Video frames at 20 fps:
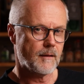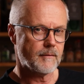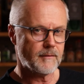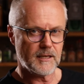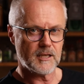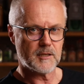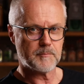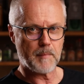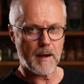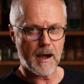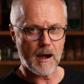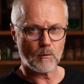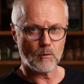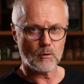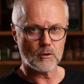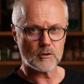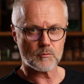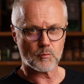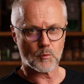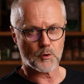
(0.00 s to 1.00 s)
These
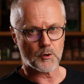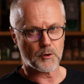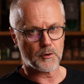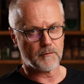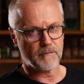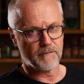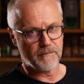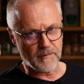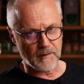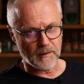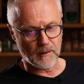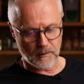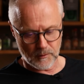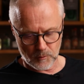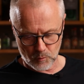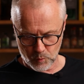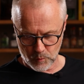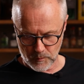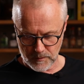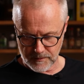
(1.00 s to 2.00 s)
barrels were
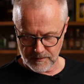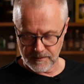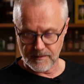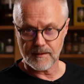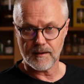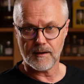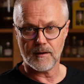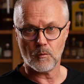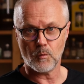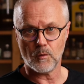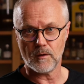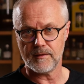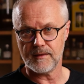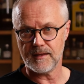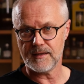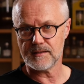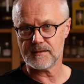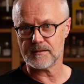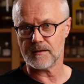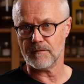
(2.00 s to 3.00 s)
filled with the
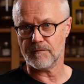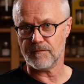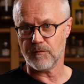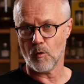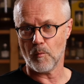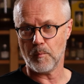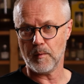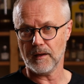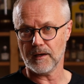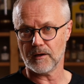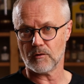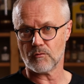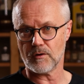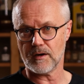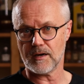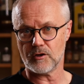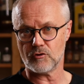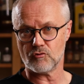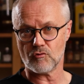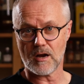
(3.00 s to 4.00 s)
4-pillar
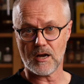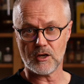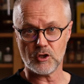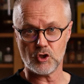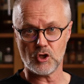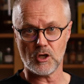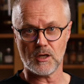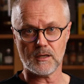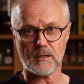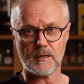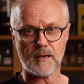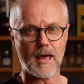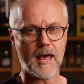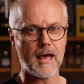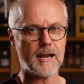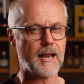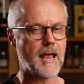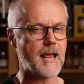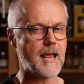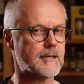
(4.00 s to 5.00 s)
rare dry gin
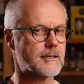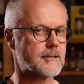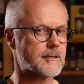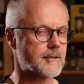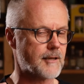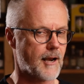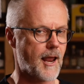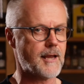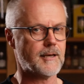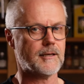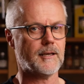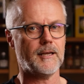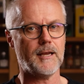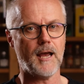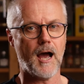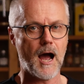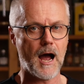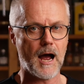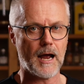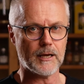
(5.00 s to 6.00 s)
at slightly
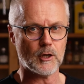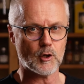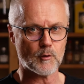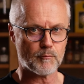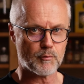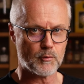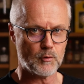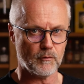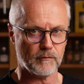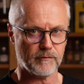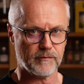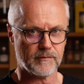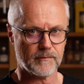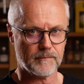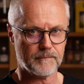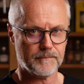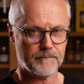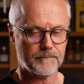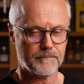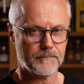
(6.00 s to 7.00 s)
higher proof.
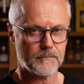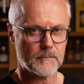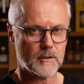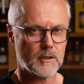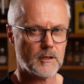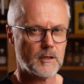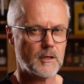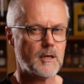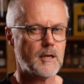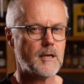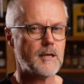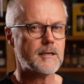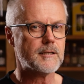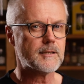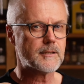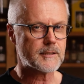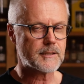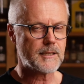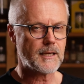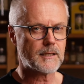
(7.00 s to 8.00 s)

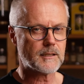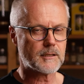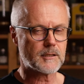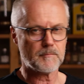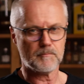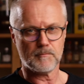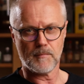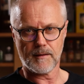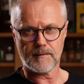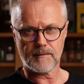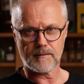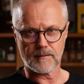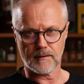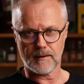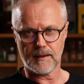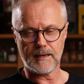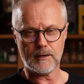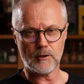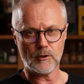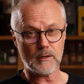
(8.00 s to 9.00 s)
6 months
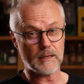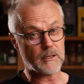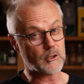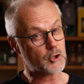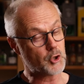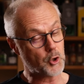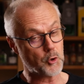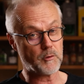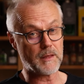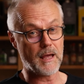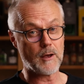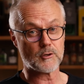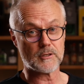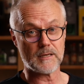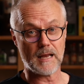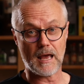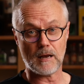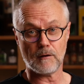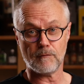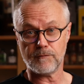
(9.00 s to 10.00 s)
later, in
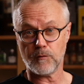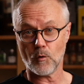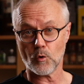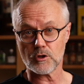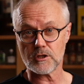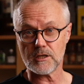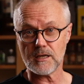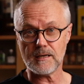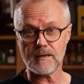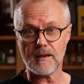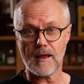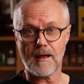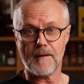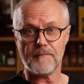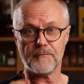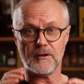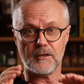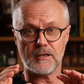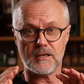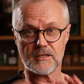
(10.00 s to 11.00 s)
2014,
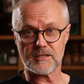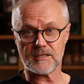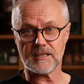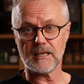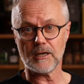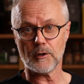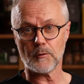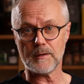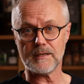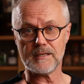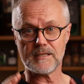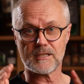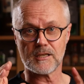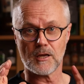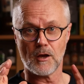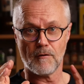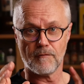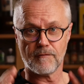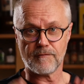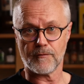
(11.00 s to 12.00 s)
the
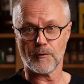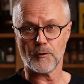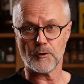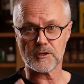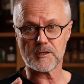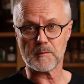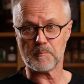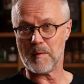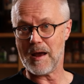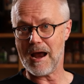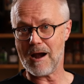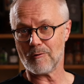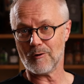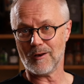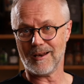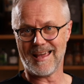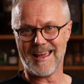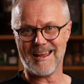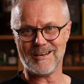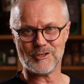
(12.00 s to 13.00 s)
distillery's first
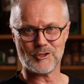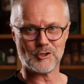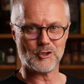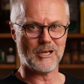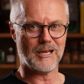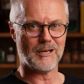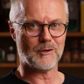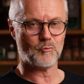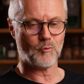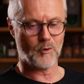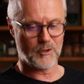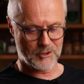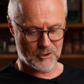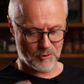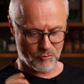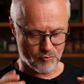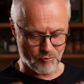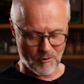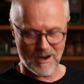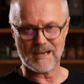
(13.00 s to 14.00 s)
barrel-aged gin
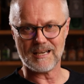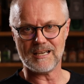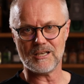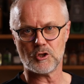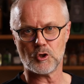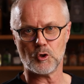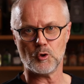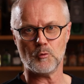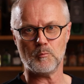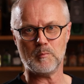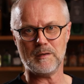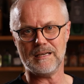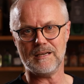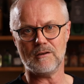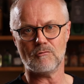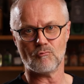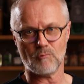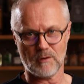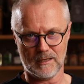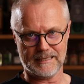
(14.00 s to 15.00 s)
was ready to
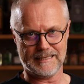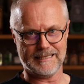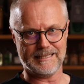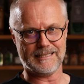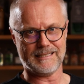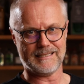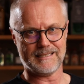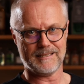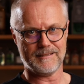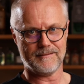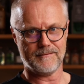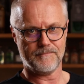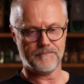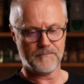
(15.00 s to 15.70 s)
be released.